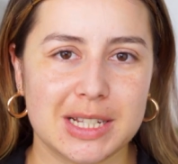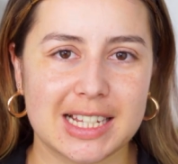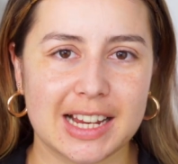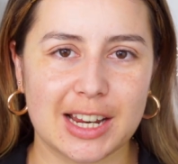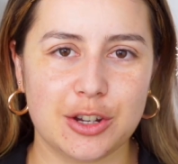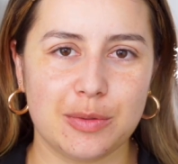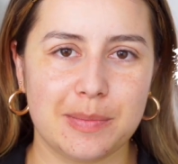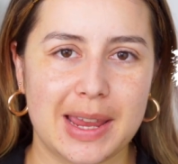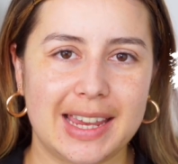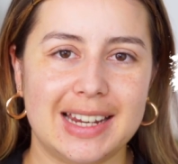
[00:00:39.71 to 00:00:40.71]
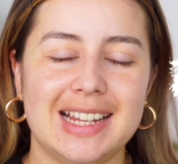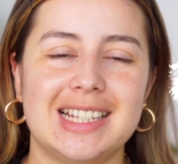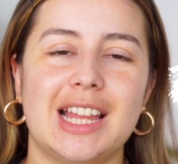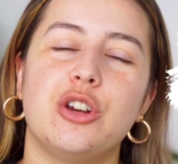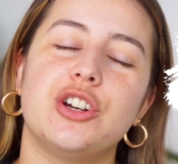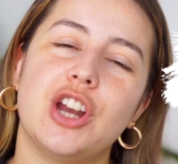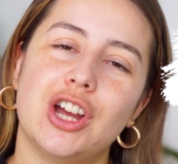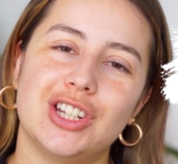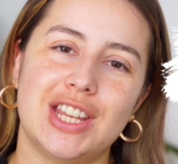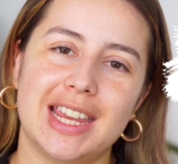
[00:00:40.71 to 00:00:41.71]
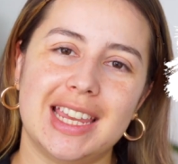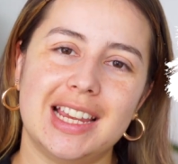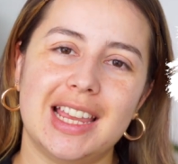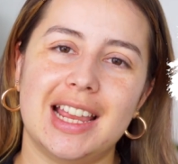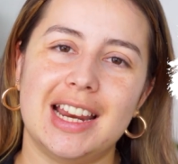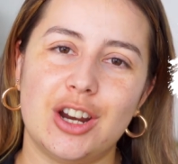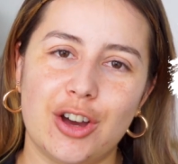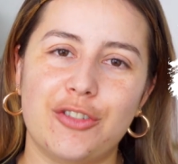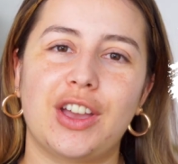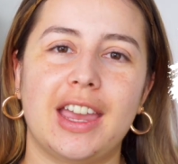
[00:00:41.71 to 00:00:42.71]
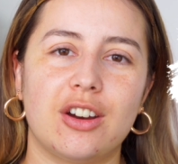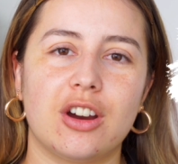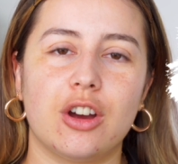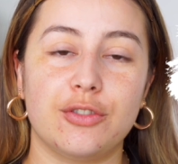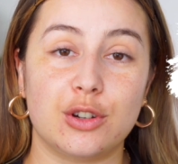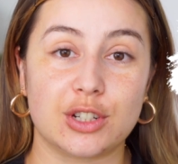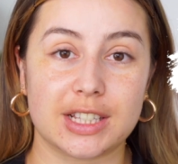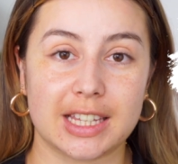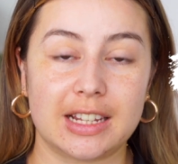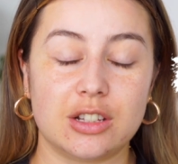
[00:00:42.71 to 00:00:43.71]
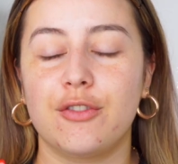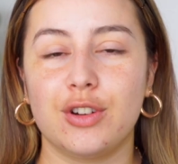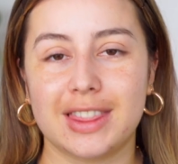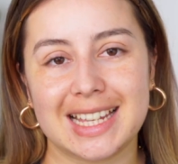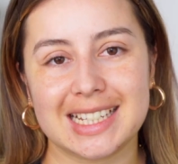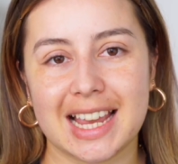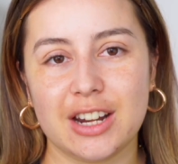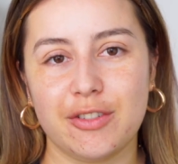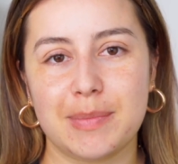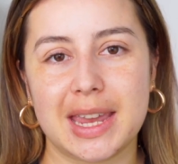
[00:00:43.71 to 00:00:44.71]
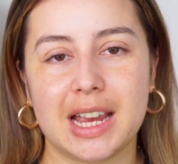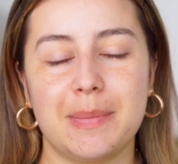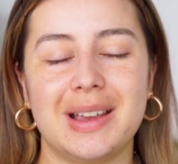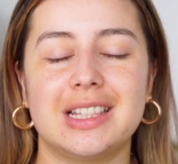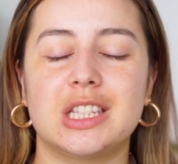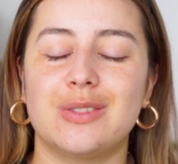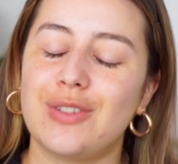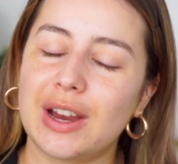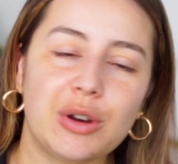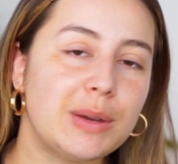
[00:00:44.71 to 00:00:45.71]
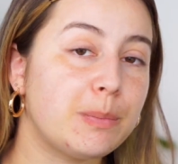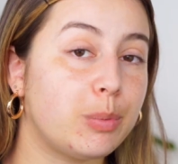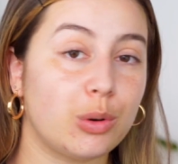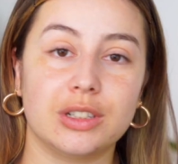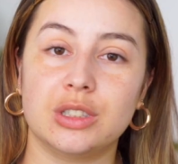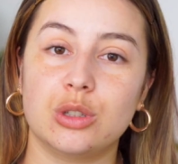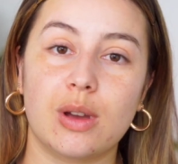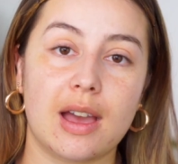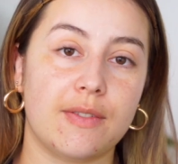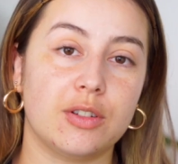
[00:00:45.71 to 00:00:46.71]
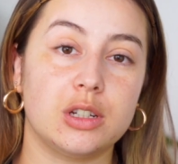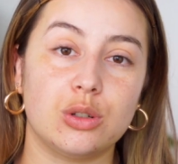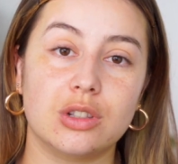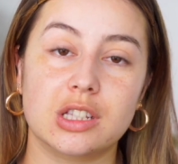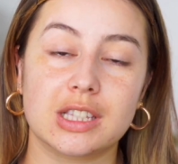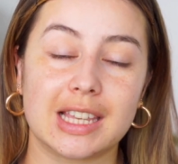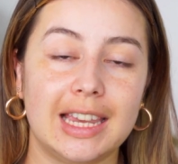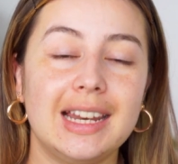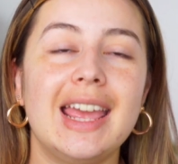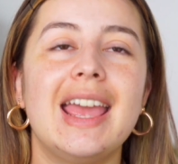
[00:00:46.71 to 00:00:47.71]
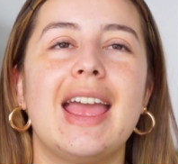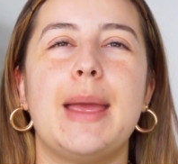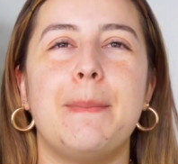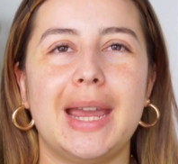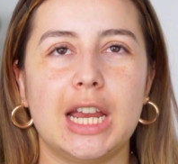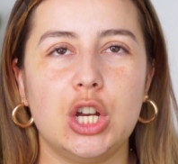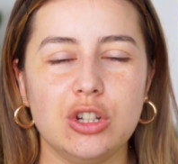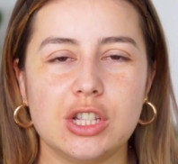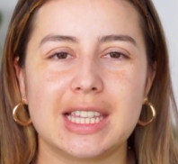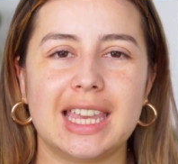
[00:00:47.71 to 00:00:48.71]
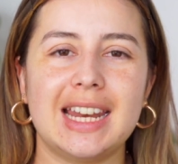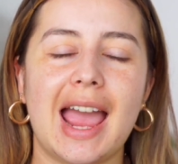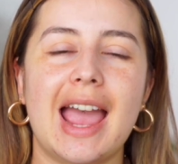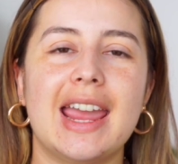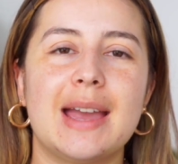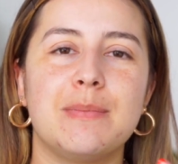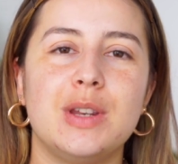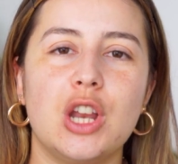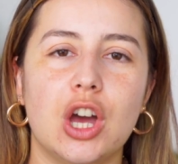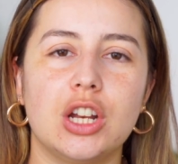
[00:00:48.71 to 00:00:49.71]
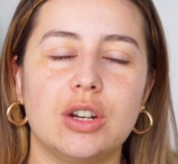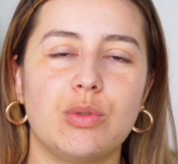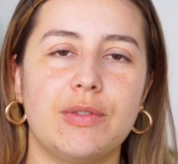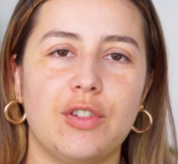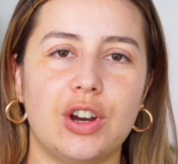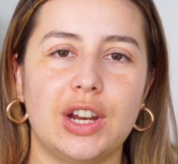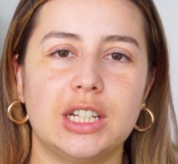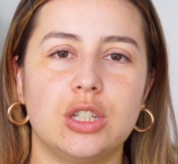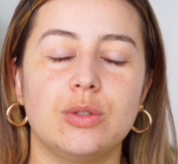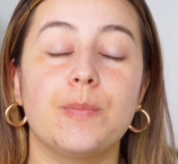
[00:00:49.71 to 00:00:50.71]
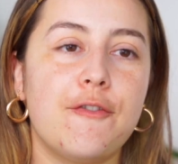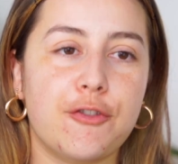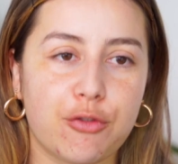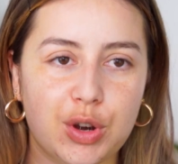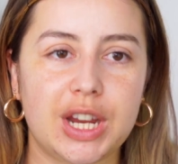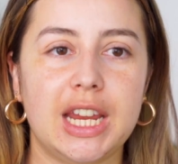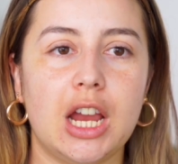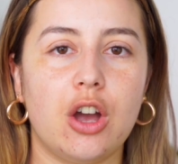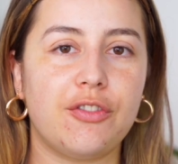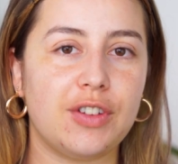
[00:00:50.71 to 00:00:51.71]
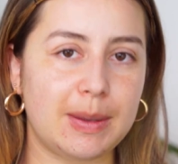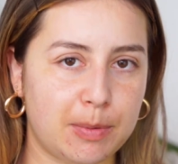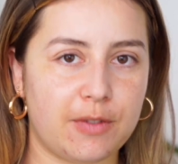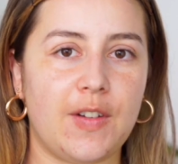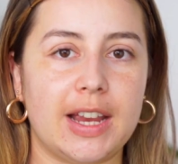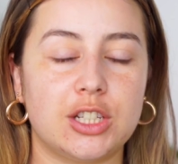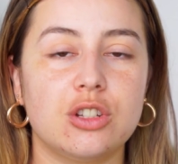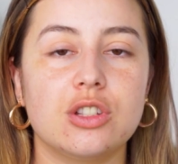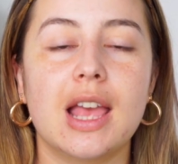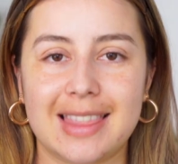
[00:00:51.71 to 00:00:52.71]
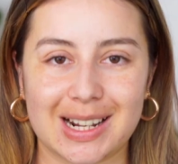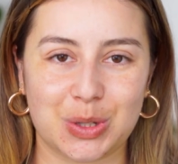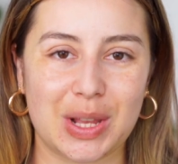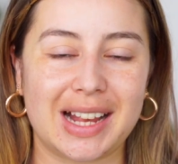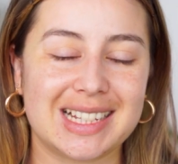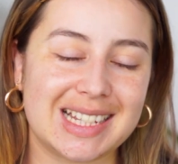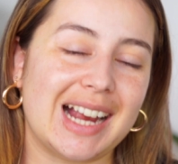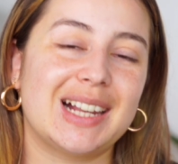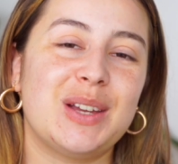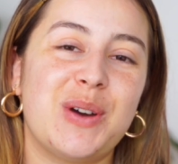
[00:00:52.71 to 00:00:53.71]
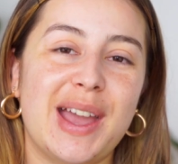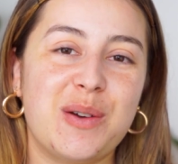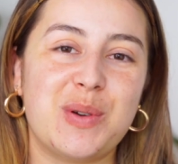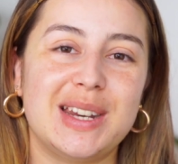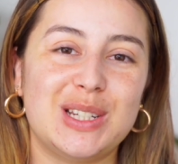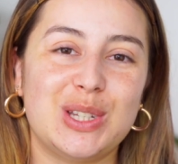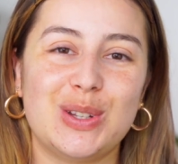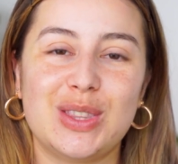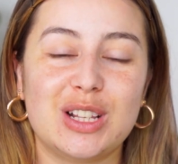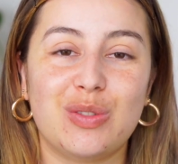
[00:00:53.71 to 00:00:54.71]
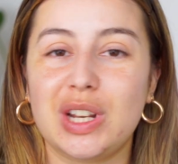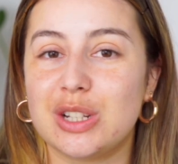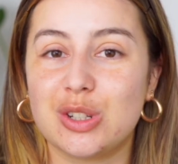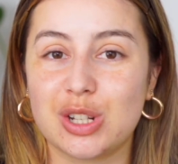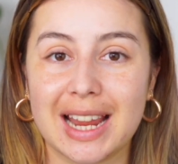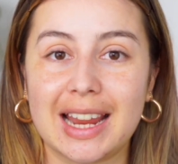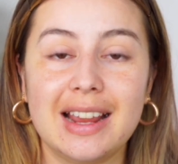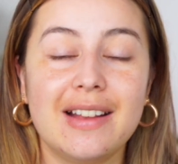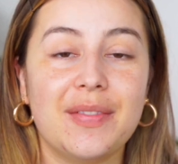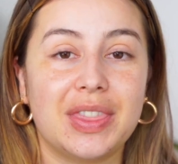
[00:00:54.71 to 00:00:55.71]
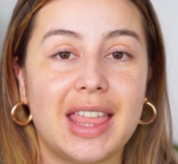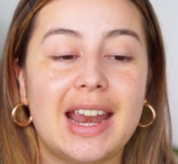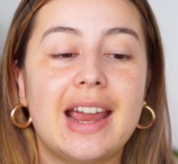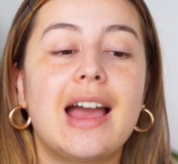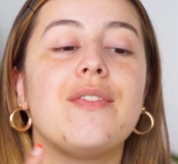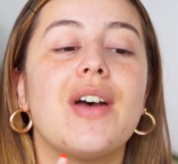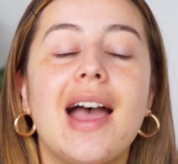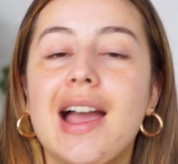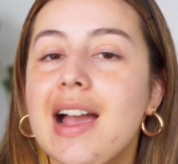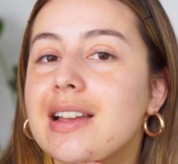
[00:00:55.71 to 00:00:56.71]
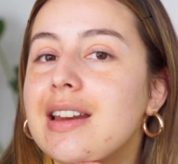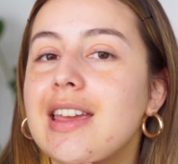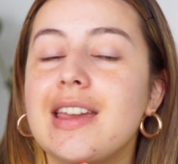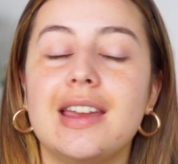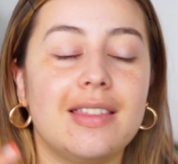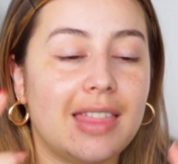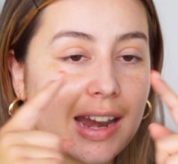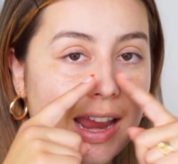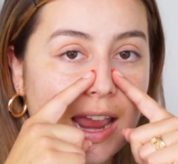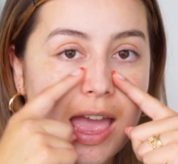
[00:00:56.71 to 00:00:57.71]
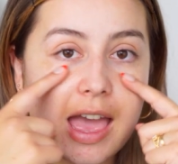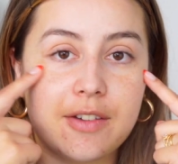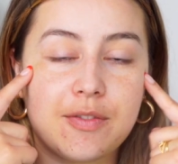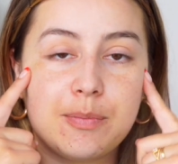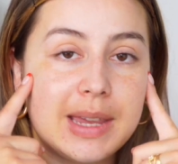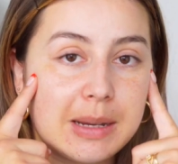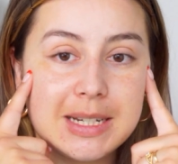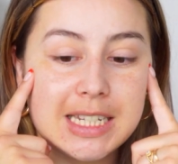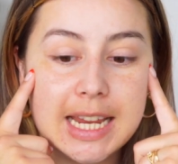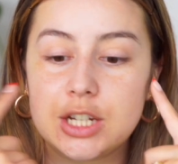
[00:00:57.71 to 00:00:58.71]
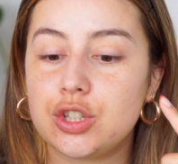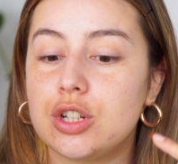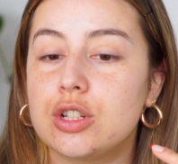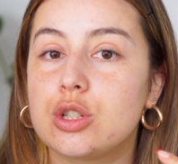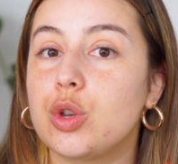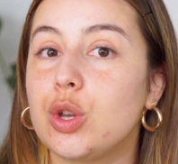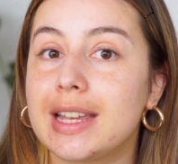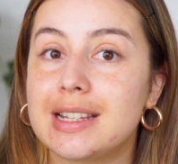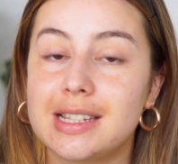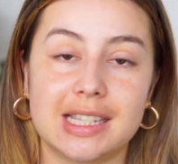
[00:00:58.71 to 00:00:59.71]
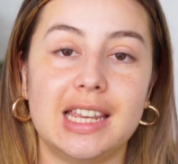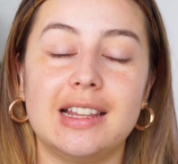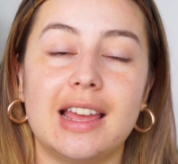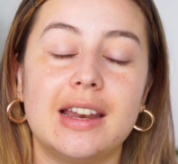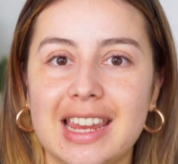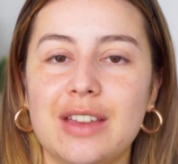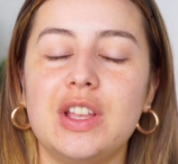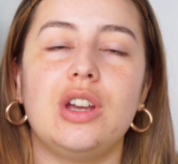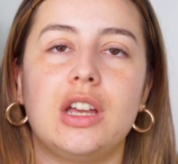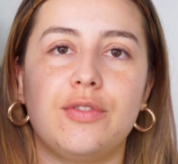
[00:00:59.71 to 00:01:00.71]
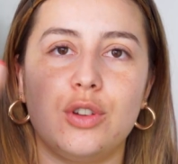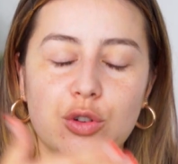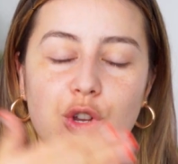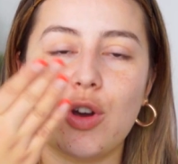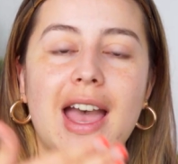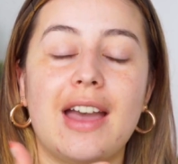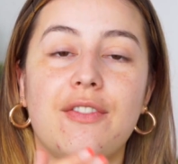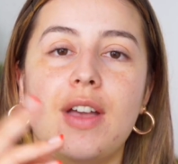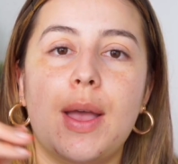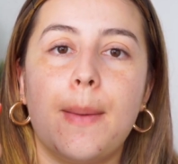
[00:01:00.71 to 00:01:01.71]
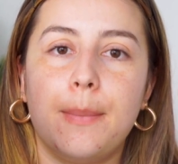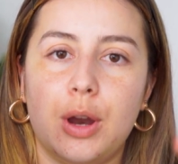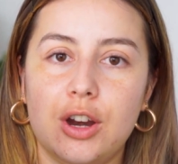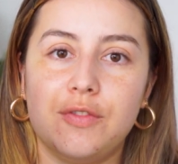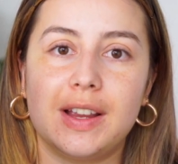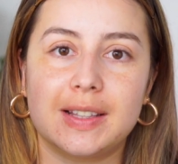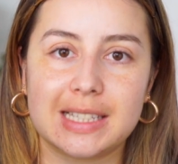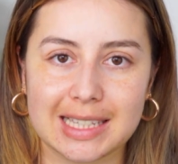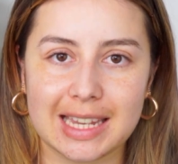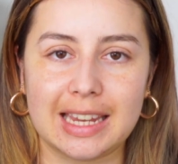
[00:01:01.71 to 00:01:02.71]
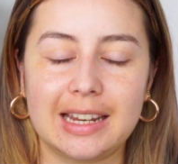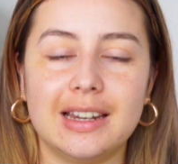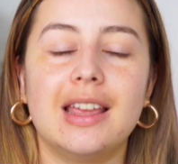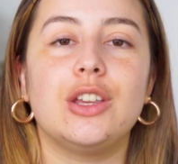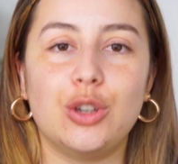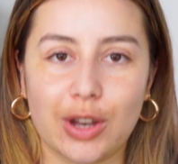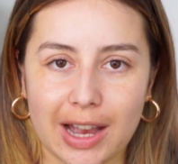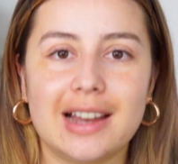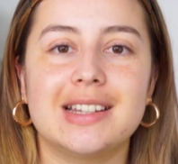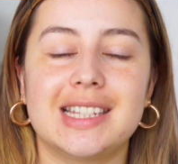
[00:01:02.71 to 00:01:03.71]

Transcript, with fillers: mistake that you're making is that you're not taking enough care of your skin. For this kind of makeup, it's very important to have good skin. And by good skin, I am not referring to free of imperfections. That's exactly why I wanted to do this video today that I have acne, that I have pigmentation, so you can see that even if you don't have perfect skin, you can